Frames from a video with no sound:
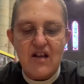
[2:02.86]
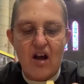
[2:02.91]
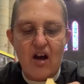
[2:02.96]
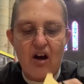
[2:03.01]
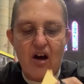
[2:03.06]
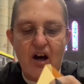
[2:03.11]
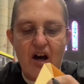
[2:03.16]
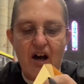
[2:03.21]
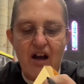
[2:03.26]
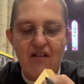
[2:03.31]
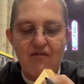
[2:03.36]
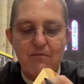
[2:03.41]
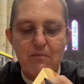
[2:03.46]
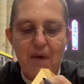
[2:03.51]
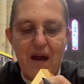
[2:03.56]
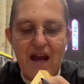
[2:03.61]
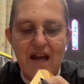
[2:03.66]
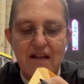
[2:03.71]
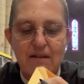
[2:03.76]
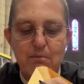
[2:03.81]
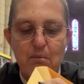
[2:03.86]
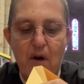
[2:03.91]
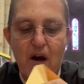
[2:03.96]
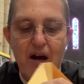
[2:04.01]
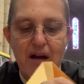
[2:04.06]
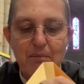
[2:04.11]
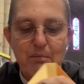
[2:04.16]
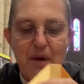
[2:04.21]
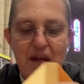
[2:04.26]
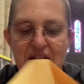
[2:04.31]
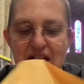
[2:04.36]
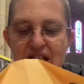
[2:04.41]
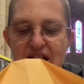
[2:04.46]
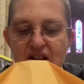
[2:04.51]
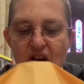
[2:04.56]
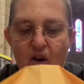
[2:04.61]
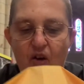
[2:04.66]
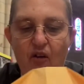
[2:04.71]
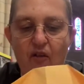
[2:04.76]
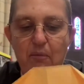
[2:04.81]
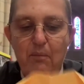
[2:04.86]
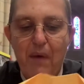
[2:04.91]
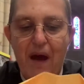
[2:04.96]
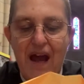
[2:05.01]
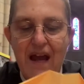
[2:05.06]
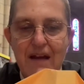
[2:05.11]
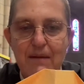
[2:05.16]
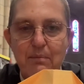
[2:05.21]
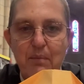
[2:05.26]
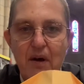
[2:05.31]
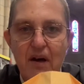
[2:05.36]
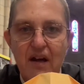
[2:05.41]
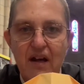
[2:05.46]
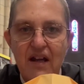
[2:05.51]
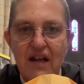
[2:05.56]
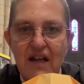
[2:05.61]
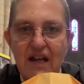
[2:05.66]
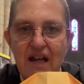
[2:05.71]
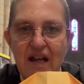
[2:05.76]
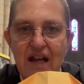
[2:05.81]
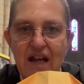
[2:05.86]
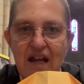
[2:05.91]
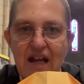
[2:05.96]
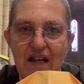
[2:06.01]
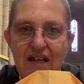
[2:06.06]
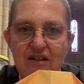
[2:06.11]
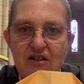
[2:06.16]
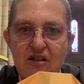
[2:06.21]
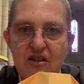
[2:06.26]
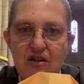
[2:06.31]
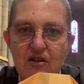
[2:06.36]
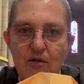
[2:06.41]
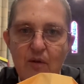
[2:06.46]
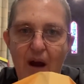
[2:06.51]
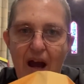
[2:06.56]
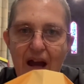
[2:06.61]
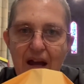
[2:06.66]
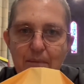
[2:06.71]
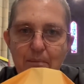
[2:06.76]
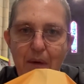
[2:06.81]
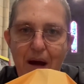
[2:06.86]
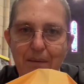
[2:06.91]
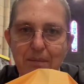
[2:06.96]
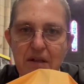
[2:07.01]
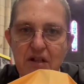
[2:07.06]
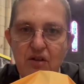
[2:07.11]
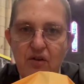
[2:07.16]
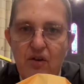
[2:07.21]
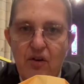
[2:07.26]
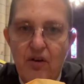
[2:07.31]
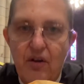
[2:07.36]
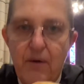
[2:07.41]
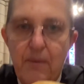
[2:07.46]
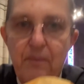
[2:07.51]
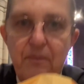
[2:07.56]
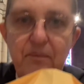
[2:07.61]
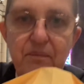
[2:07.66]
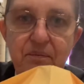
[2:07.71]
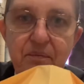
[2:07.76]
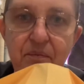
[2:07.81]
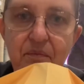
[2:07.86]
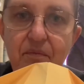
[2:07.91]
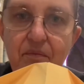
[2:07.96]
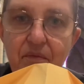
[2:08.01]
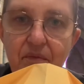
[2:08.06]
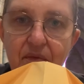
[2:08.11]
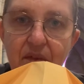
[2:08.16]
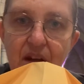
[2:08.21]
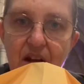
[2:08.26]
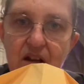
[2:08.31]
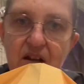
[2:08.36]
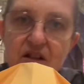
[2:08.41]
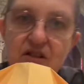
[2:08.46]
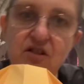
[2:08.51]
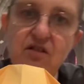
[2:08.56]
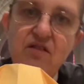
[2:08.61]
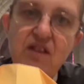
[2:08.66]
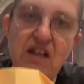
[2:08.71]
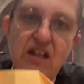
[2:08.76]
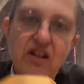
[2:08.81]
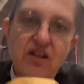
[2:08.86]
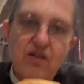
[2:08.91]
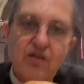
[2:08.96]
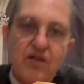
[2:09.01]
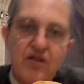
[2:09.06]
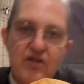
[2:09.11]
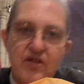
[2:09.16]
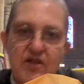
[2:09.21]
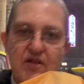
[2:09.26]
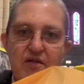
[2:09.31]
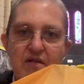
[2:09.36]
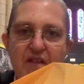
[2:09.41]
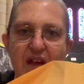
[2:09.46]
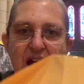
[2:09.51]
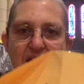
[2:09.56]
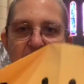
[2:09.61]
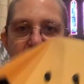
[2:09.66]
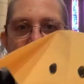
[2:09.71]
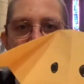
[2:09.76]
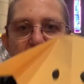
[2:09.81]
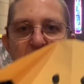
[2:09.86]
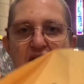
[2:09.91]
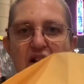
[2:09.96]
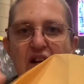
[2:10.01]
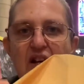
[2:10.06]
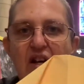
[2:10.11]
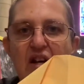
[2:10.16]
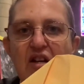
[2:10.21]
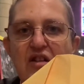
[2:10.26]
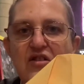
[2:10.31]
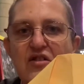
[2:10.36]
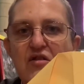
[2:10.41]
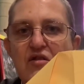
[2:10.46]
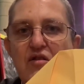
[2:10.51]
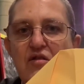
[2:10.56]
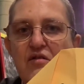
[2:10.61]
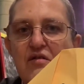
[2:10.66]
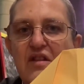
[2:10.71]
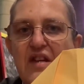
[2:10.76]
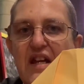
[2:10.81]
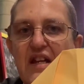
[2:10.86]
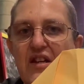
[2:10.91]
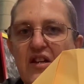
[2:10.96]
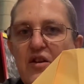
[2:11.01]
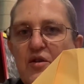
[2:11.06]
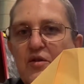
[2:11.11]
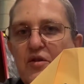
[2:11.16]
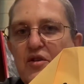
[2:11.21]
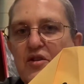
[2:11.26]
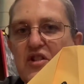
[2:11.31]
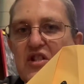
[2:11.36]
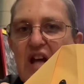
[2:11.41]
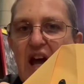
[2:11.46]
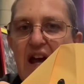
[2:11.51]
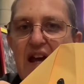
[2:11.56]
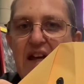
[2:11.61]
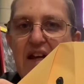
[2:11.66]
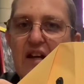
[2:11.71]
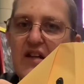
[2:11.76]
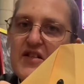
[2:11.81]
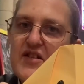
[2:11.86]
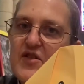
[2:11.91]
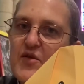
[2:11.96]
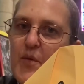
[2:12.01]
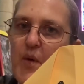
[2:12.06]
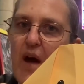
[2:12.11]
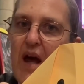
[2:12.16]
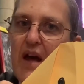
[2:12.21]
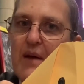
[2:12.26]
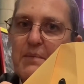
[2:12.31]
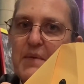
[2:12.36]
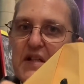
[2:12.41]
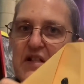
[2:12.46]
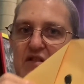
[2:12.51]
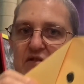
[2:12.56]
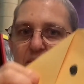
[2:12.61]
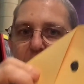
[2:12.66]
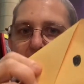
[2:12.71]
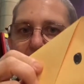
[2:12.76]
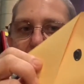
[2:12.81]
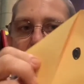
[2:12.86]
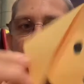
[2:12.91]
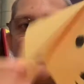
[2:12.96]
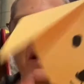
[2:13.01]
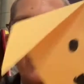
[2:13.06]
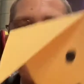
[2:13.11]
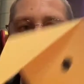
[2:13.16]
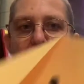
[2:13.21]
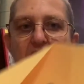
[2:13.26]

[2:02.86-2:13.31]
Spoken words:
I've made my piece of paper into a puppy dog. Do you think you could do that? Do you think you could take a square bit of paper